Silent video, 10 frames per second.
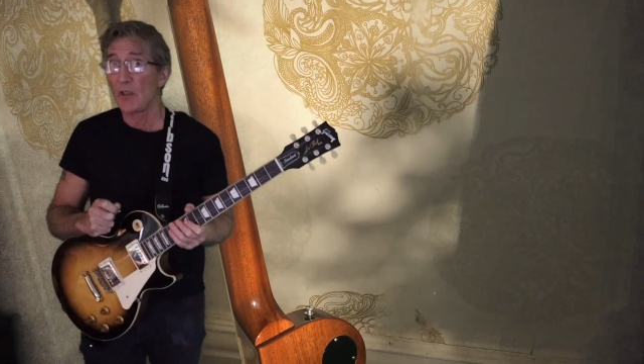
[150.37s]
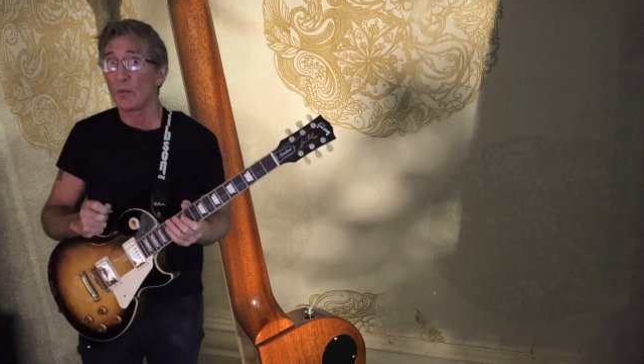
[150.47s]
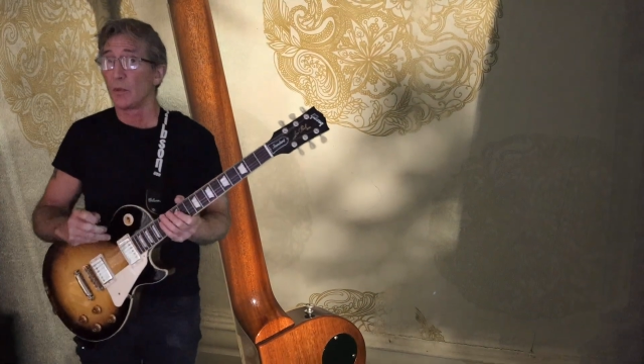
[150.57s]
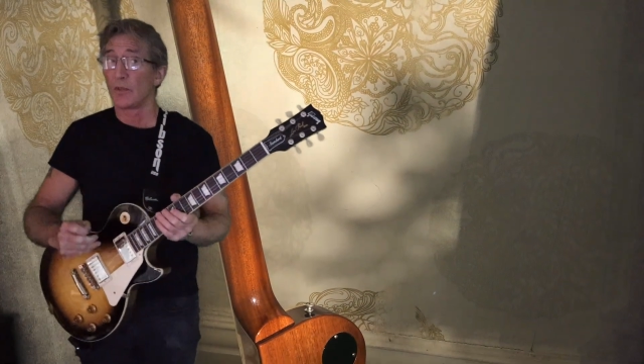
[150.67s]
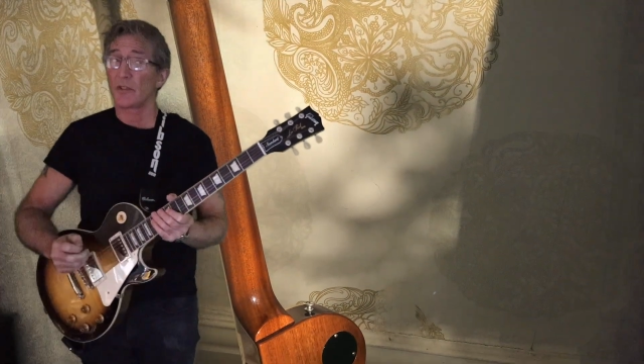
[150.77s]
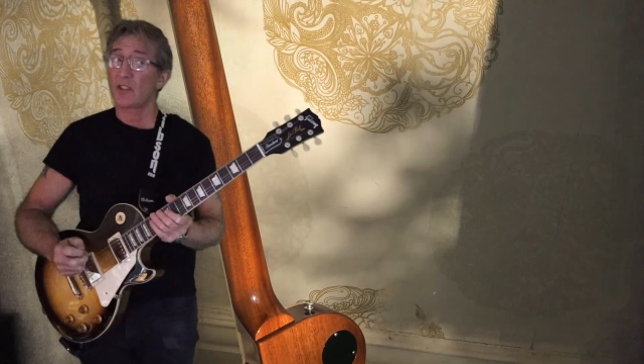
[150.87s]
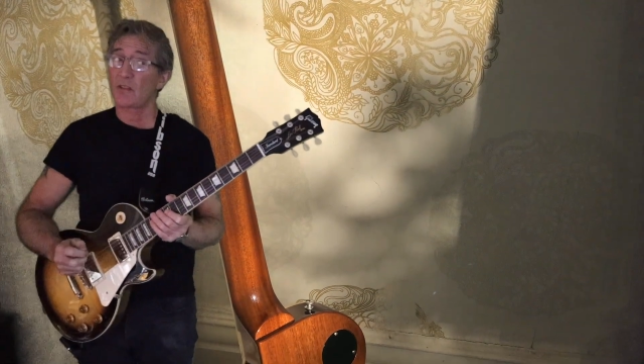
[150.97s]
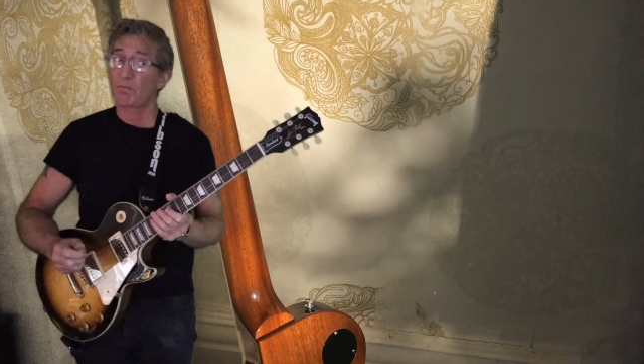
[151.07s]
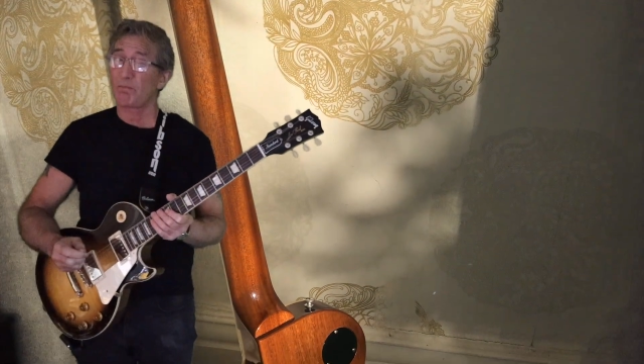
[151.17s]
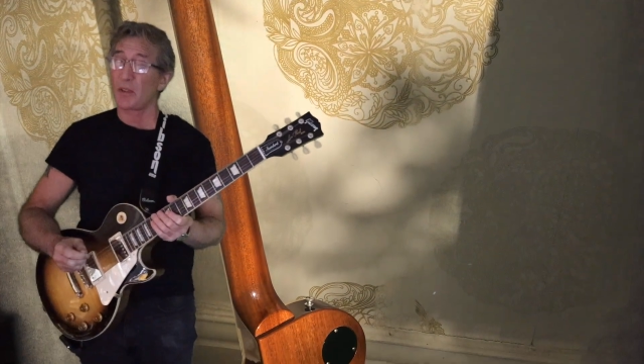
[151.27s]
You
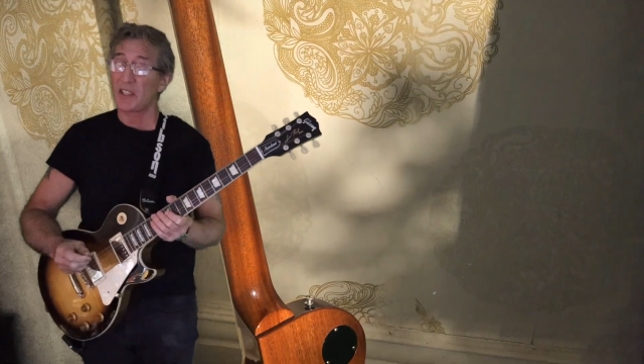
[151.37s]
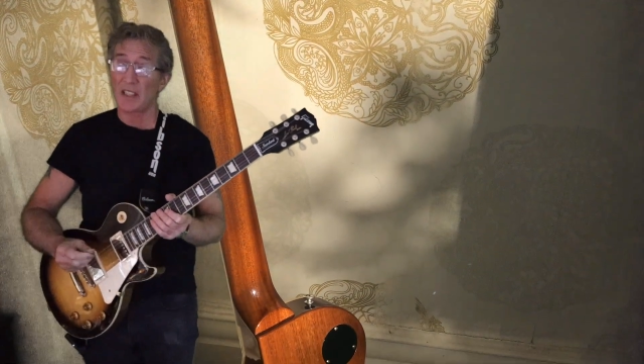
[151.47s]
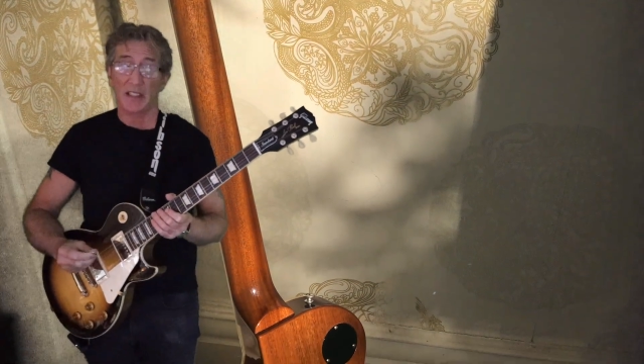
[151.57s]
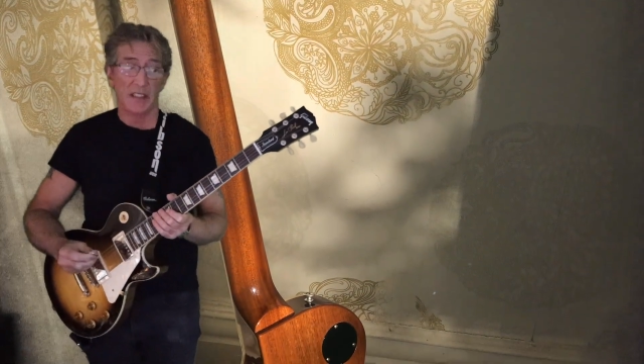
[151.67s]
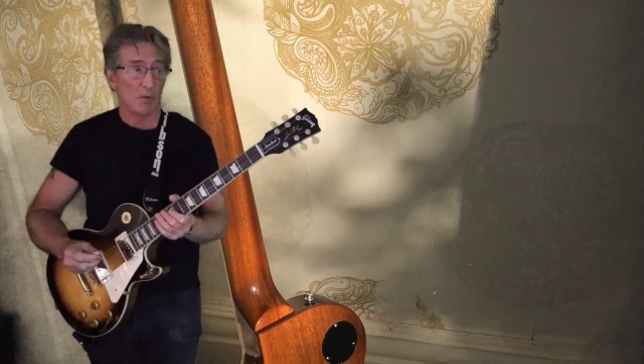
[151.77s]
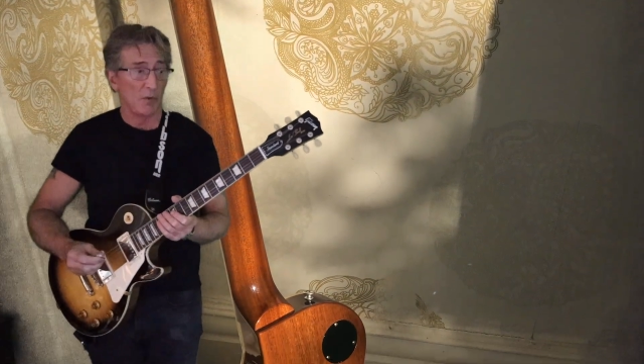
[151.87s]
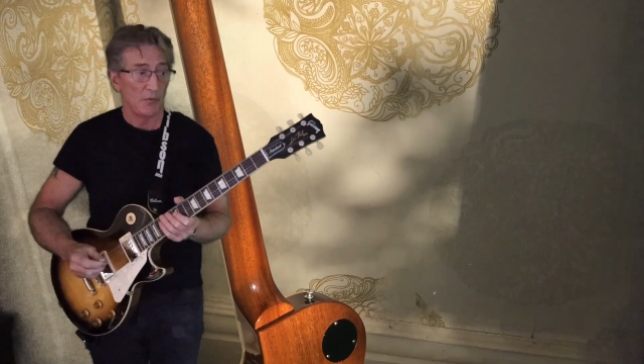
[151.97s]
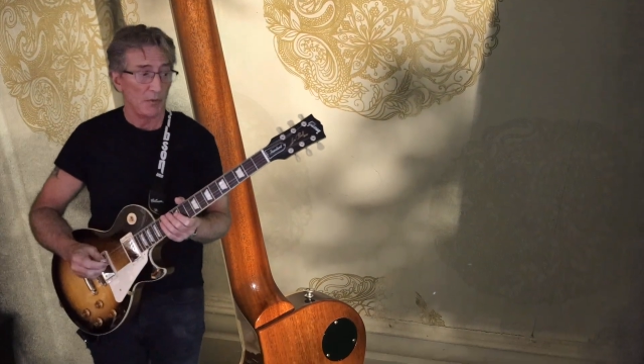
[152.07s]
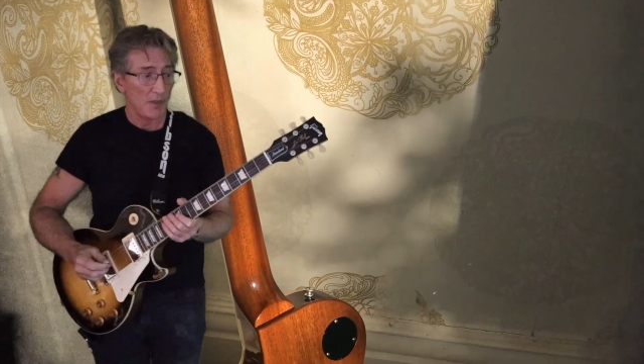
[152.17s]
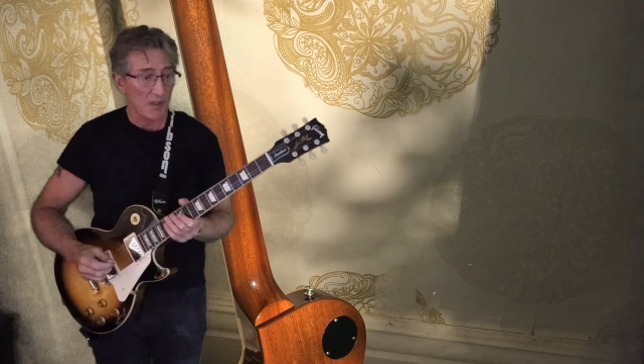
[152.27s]
won't particularly know one
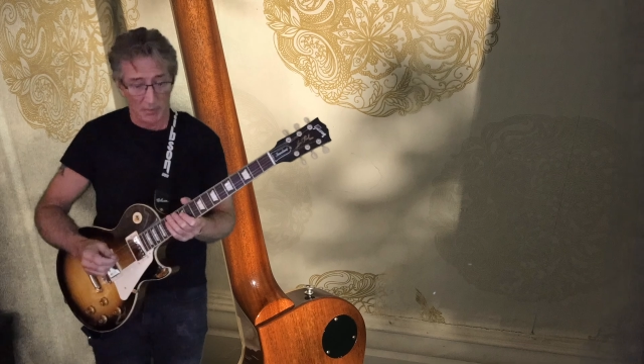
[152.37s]
from the other,